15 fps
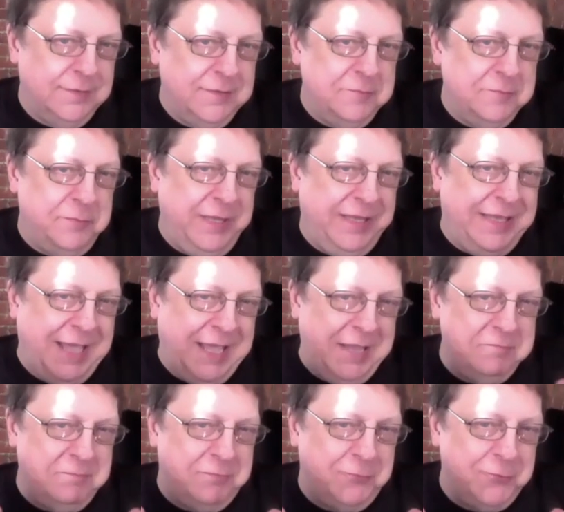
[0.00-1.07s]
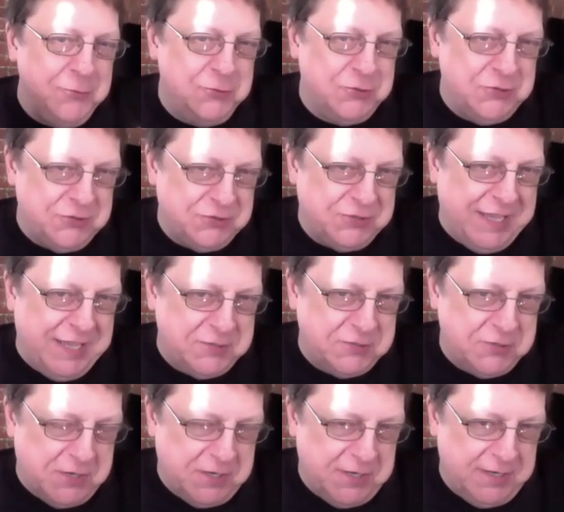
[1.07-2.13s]
became Bruce's
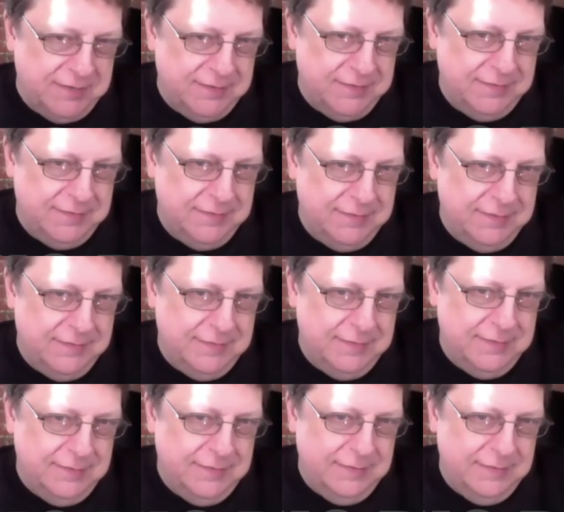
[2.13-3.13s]
Ka-Zar? Mm.